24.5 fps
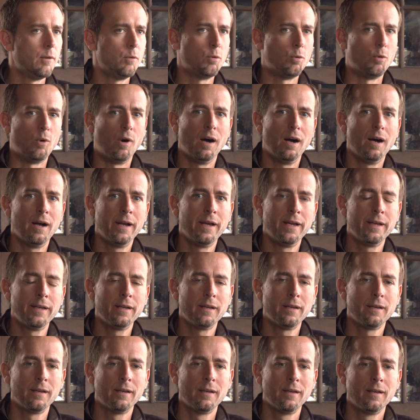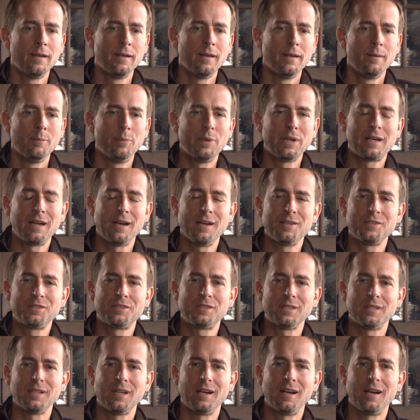Why?
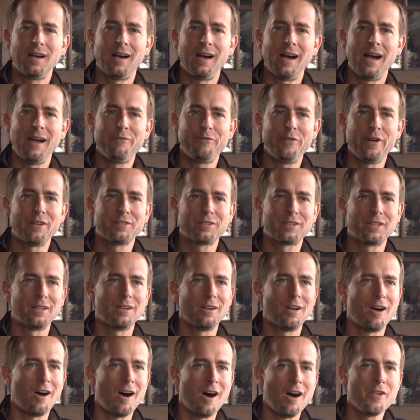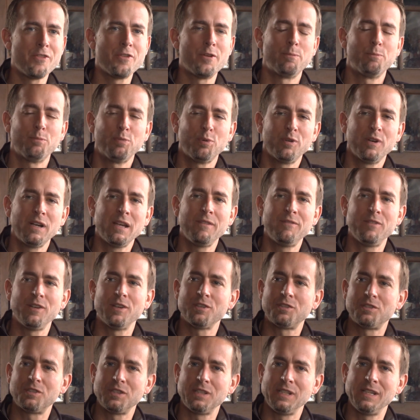Because I felt that all the
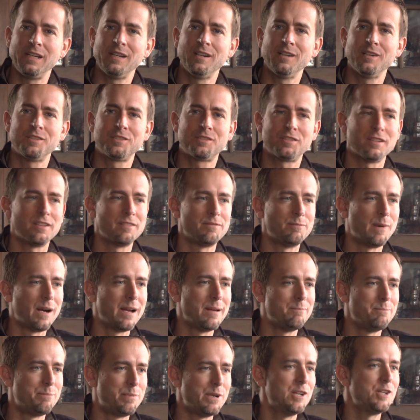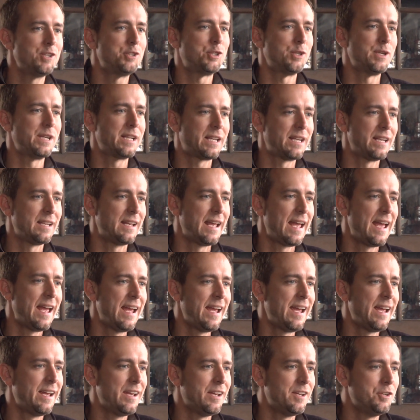previous years of my beer drinking
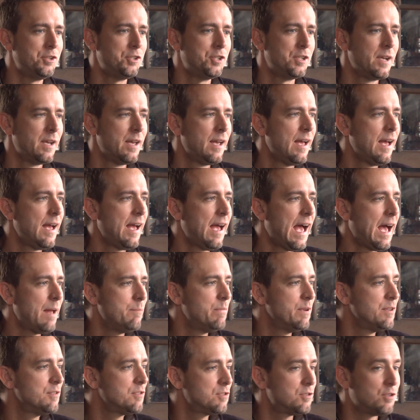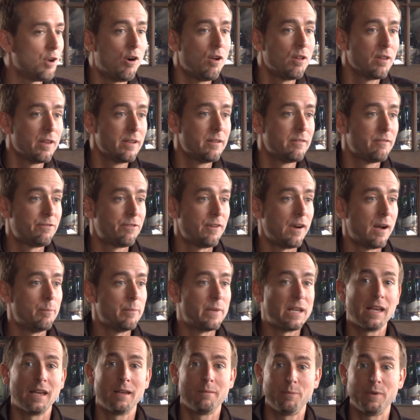age had been stolen from
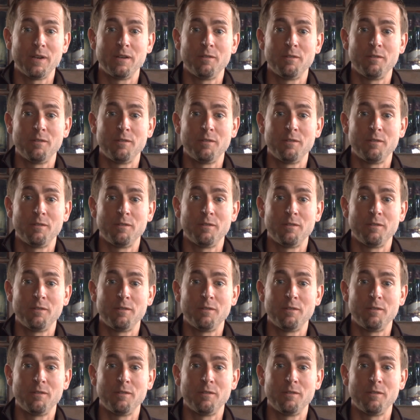me, had